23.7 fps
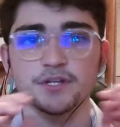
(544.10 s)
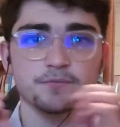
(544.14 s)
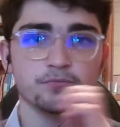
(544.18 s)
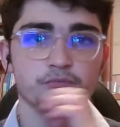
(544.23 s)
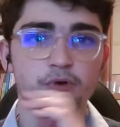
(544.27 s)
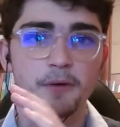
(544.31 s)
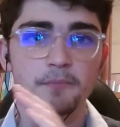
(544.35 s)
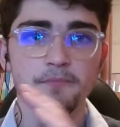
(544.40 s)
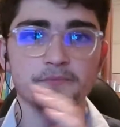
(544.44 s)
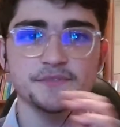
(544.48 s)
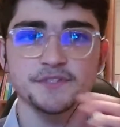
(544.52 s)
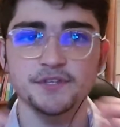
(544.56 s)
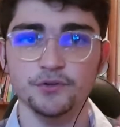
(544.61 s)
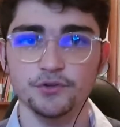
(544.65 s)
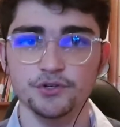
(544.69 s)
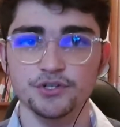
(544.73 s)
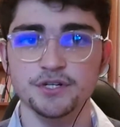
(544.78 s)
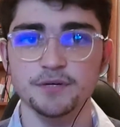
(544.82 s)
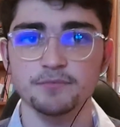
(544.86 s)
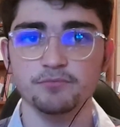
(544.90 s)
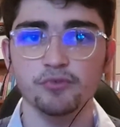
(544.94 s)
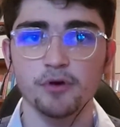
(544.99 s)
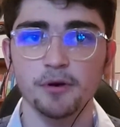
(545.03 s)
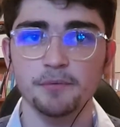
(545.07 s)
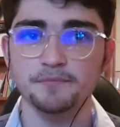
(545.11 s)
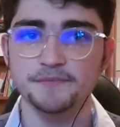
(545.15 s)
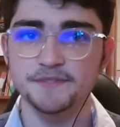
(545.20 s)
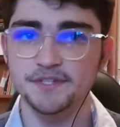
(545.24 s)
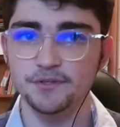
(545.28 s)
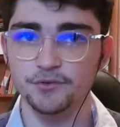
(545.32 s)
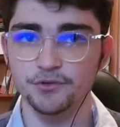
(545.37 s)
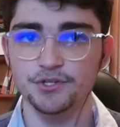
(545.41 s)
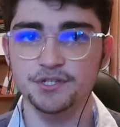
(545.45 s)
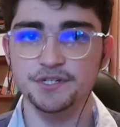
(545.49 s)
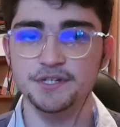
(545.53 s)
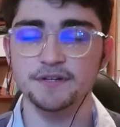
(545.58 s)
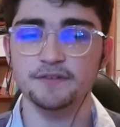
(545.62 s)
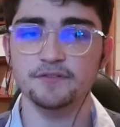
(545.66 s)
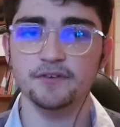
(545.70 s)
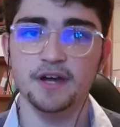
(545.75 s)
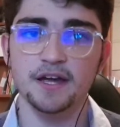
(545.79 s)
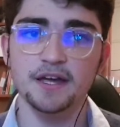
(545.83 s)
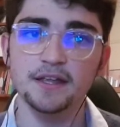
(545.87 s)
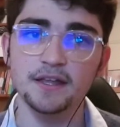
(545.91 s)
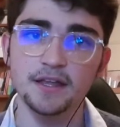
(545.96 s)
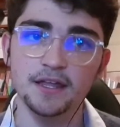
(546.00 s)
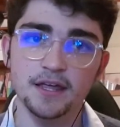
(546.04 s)
problem, solution, problem, solution,
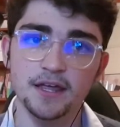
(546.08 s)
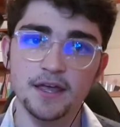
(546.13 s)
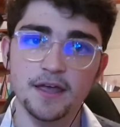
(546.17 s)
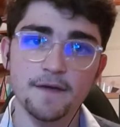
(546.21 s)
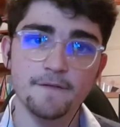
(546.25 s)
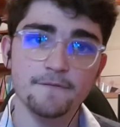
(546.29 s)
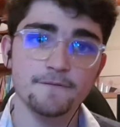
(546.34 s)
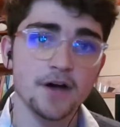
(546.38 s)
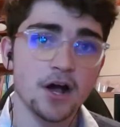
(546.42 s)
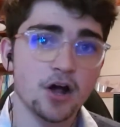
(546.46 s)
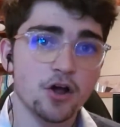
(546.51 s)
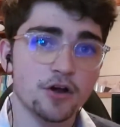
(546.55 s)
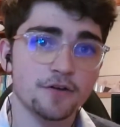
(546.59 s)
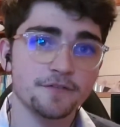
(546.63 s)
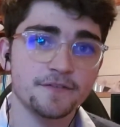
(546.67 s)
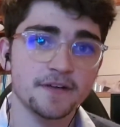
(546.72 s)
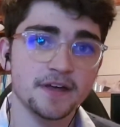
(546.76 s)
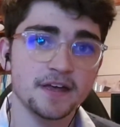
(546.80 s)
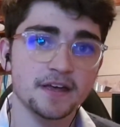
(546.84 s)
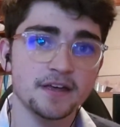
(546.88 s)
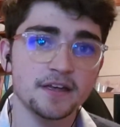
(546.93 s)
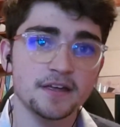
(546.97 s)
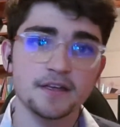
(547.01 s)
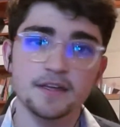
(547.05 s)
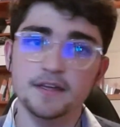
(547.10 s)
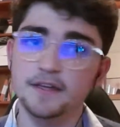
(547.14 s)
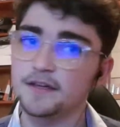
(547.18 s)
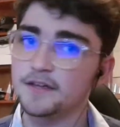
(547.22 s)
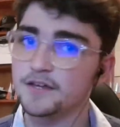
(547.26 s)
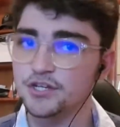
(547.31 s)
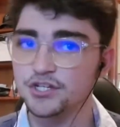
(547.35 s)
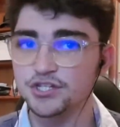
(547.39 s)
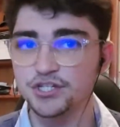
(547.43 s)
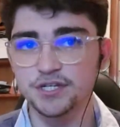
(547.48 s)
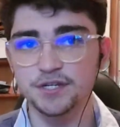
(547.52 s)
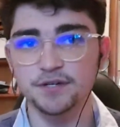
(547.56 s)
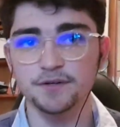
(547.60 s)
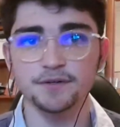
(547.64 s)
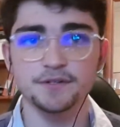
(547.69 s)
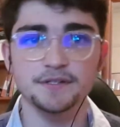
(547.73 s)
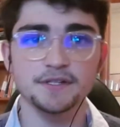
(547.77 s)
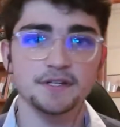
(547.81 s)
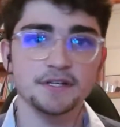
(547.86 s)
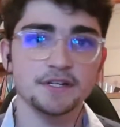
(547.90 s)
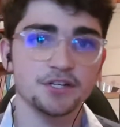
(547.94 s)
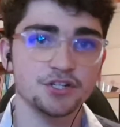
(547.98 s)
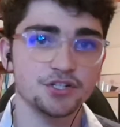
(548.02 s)
right? Falco Fair, shield,
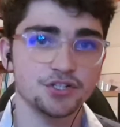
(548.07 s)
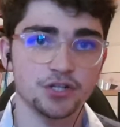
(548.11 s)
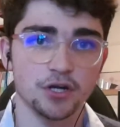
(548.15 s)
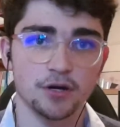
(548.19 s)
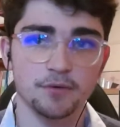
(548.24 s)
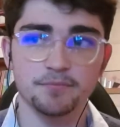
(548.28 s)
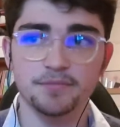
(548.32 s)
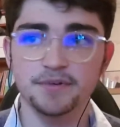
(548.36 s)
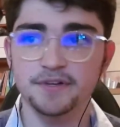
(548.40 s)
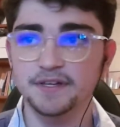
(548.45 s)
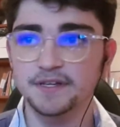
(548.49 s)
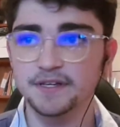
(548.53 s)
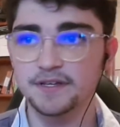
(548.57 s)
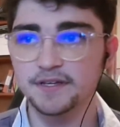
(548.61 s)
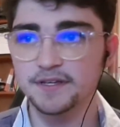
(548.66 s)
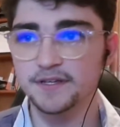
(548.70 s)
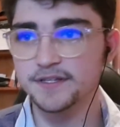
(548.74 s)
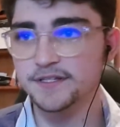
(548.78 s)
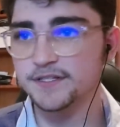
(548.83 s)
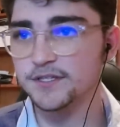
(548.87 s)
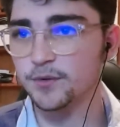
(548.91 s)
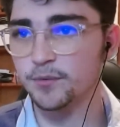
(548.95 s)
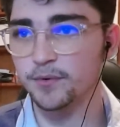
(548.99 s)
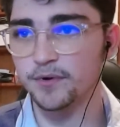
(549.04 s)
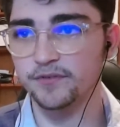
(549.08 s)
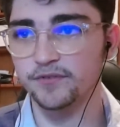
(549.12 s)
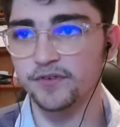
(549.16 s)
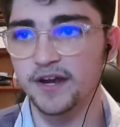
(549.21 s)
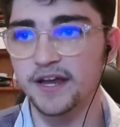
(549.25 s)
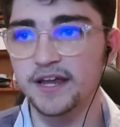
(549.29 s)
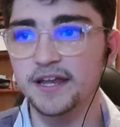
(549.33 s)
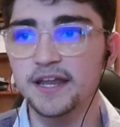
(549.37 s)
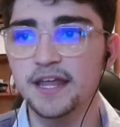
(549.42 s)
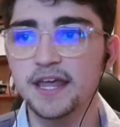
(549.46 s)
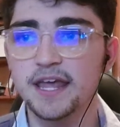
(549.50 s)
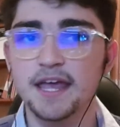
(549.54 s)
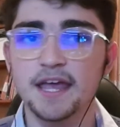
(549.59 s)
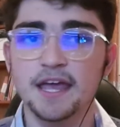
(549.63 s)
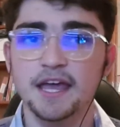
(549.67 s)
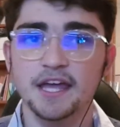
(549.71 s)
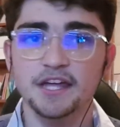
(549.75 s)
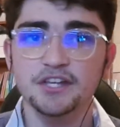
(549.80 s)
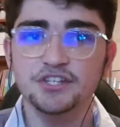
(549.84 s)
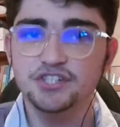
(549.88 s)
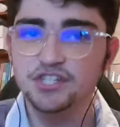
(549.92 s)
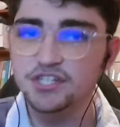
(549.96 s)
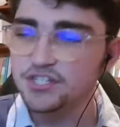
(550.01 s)
jump, so on, right?
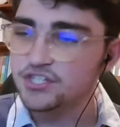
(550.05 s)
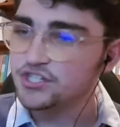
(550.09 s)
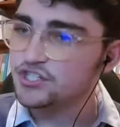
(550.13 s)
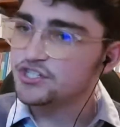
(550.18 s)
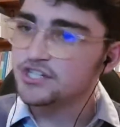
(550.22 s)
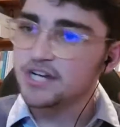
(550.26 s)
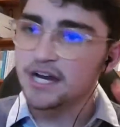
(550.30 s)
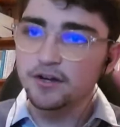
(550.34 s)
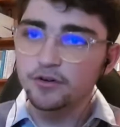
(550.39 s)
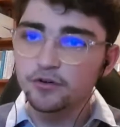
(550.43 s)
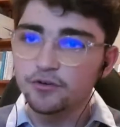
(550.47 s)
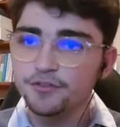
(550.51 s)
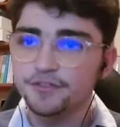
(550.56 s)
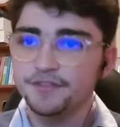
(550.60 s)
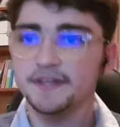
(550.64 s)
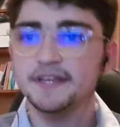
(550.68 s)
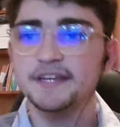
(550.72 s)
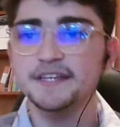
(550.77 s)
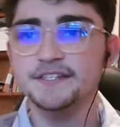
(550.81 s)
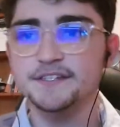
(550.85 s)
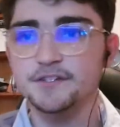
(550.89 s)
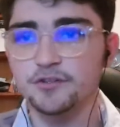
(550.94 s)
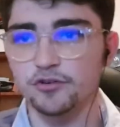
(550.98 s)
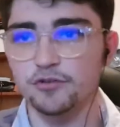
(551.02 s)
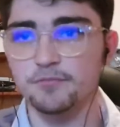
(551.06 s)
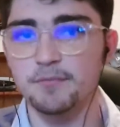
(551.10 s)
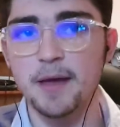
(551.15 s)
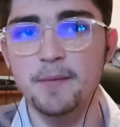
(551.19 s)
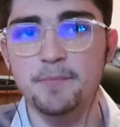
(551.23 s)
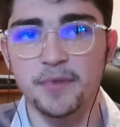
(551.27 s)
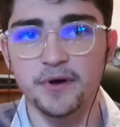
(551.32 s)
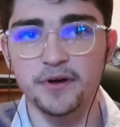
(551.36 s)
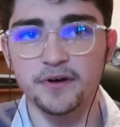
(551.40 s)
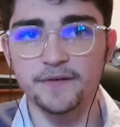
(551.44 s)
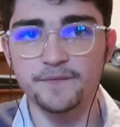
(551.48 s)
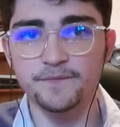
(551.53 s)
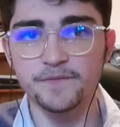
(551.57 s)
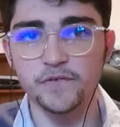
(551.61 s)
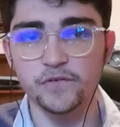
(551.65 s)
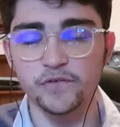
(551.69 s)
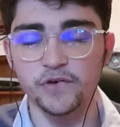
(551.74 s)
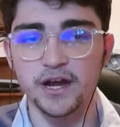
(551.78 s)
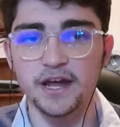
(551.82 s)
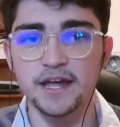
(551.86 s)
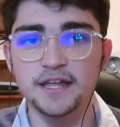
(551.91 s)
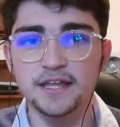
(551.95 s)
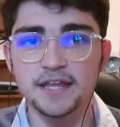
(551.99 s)
It's just general things to remember,
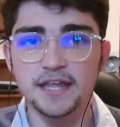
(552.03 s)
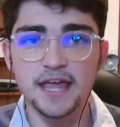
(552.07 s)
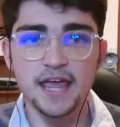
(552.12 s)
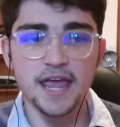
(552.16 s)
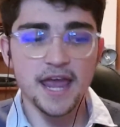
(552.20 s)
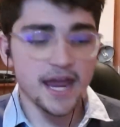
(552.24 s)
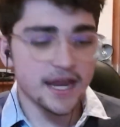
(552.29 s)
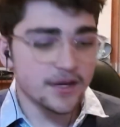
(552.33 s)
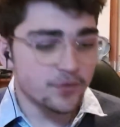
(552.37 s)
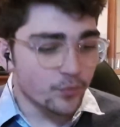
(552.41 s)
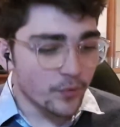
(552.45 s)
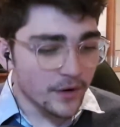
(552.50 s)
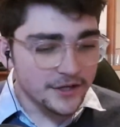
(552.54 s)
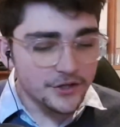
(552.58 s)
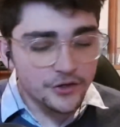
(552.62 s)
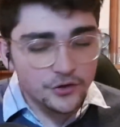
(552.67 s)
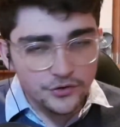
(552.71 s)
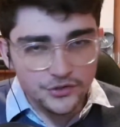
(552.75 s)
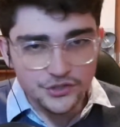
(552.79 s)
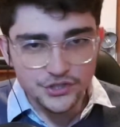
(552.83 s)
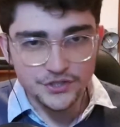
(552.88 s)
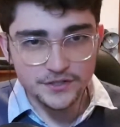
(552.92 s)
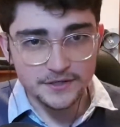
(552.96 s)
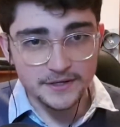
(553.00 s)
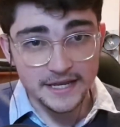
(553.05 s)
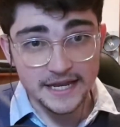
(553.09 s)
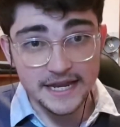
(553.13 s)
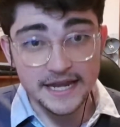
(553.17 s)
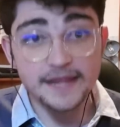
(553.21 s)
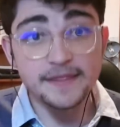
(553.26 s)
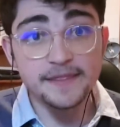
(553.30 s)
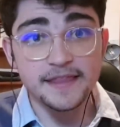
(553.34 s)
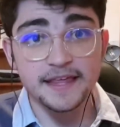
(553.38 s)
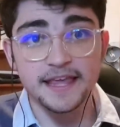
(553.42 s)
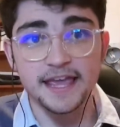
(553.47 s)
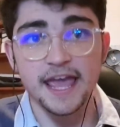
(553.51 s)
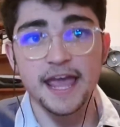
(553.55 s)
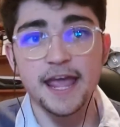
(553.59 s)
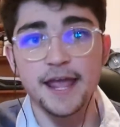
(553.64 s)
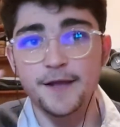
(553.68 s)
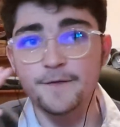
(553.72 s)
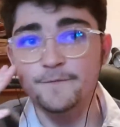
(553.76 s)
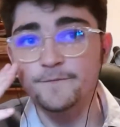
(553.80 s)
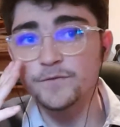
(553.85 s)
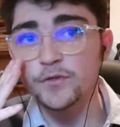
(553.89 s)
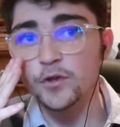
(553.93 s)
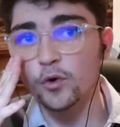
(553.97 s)
right? And when you're in the
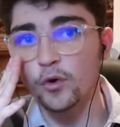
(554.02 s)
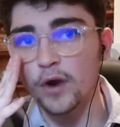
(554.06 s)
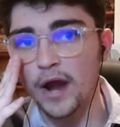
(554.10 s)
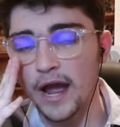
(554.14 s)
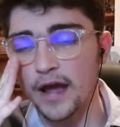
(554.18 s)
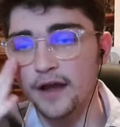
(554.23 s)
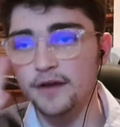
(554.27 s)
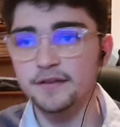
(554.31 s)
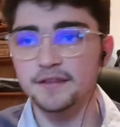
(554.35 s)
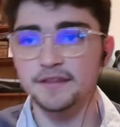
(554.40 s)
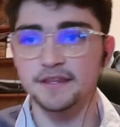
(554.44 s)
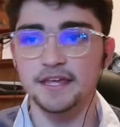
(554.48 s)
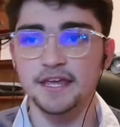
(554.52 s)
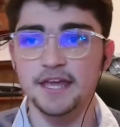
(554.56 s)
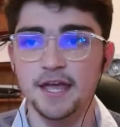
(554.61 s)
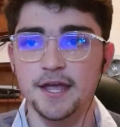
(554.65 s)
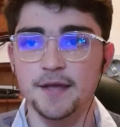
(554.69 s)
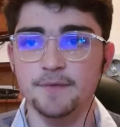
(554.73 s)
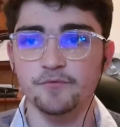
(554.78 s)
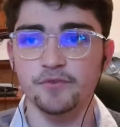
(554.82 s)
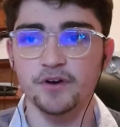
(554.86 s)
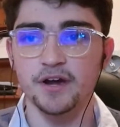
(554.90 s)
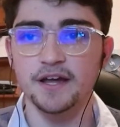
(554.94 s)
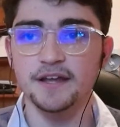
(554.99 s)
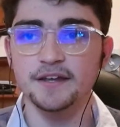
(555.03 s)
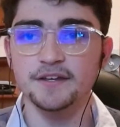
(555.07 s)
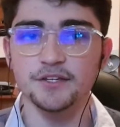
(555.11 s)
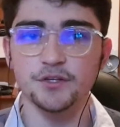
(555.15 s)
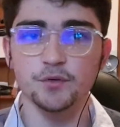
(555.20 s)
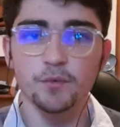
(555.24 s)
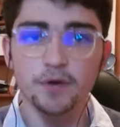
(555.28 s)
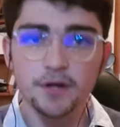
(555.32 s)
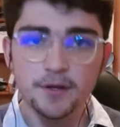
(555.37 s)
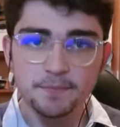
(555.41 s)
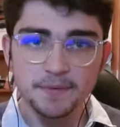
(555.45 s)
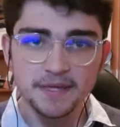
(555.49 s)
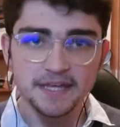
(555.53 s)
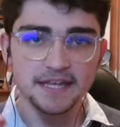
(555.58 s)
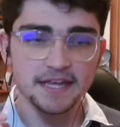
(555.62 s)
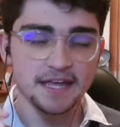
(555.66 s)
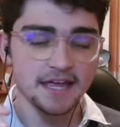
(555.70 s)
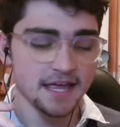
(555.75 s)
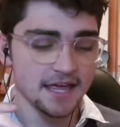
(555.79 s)
game or out of the game, right, you want to be